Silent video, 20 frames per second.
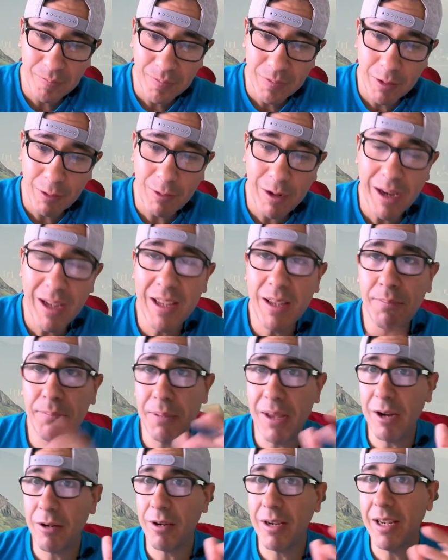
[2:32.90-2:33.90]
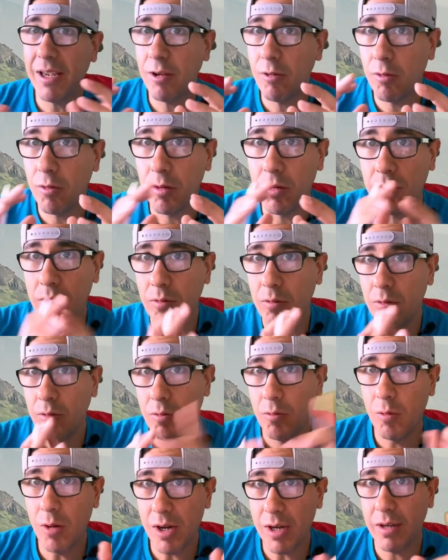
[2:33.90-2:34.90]
right, it better equal
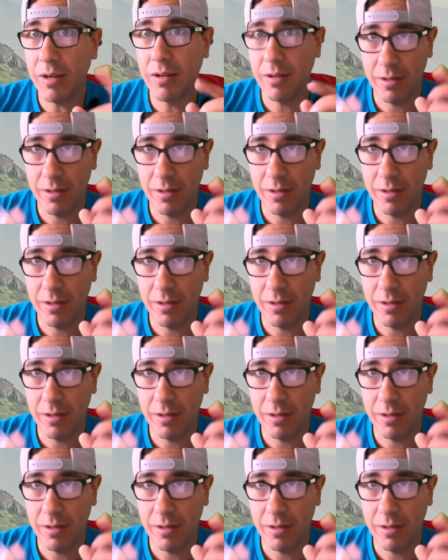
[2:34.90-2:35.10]
one,